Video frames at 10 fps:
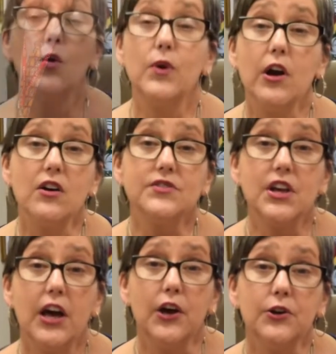We
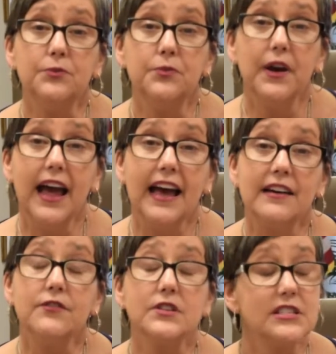also
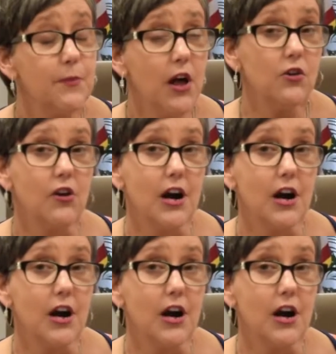have smaller